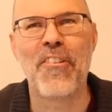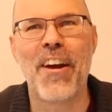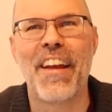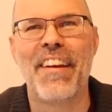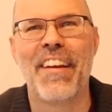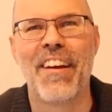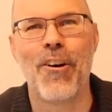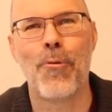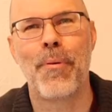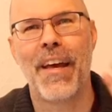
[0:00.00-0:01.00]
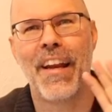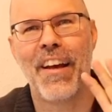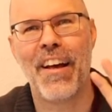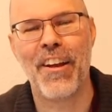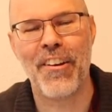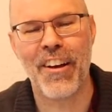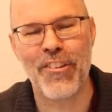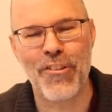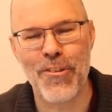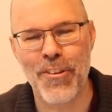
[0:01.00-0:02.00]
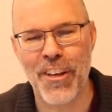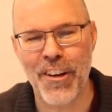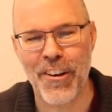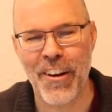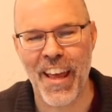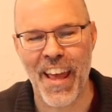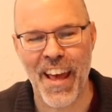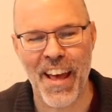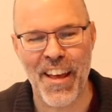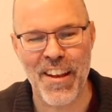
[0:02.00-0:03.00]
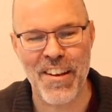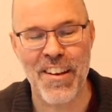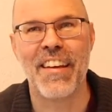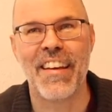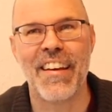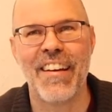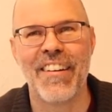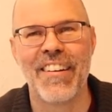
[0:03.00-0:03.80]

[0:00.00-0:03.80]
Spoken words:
All right, I hope you had a nice new year and take care.